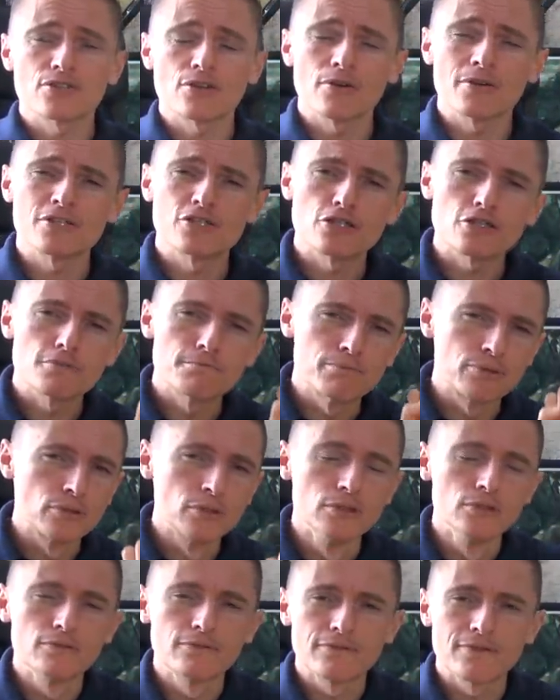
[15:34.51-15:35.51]
So it's just
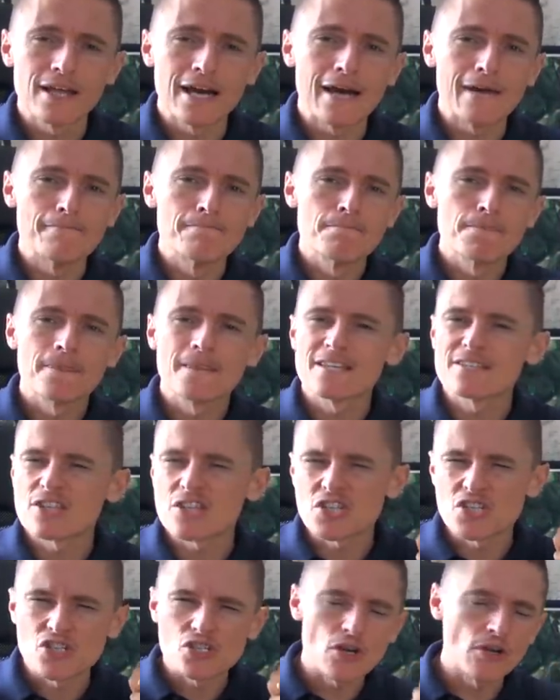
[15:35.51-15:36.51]
proof that it's
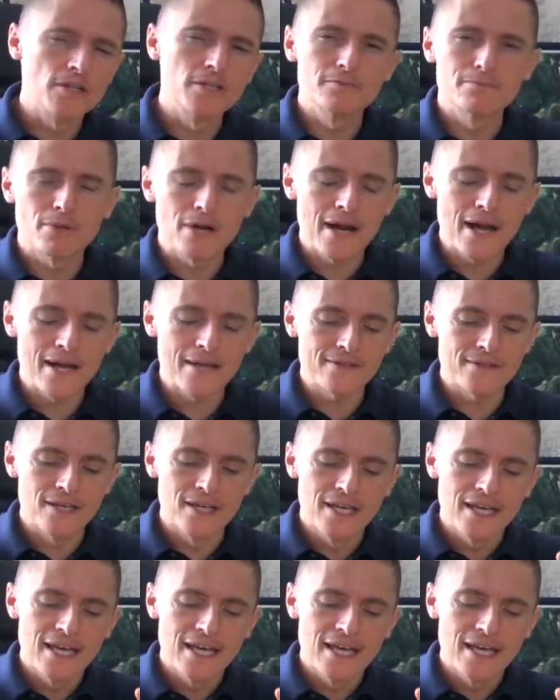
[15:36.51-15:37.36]
a solid brand,